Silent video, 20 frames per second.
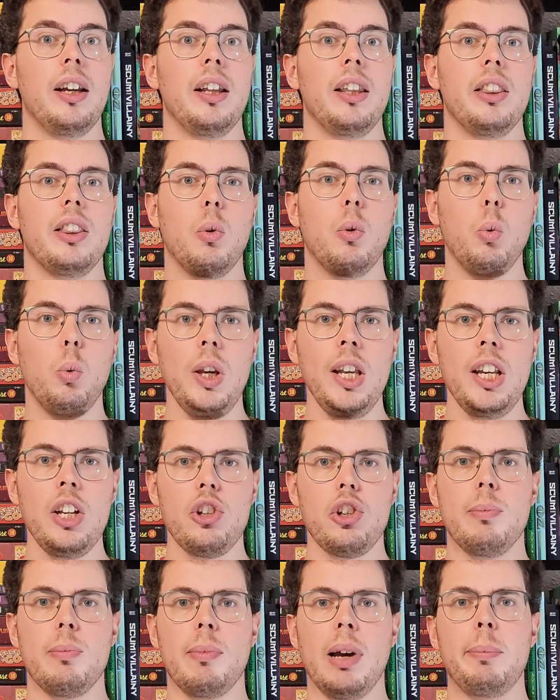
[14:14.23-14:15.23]
The
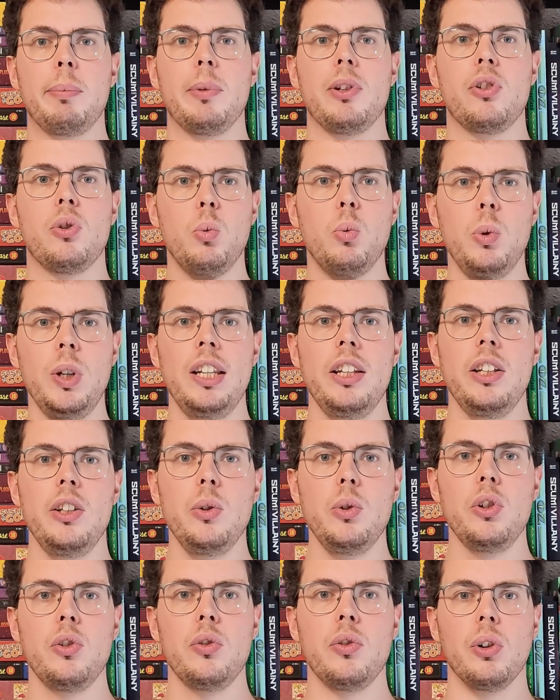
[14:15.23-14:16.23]
region map is really
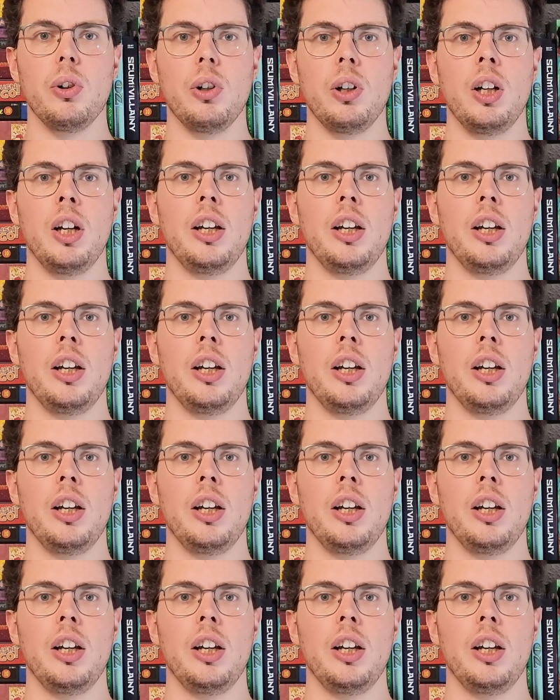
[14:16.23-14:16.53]
useful.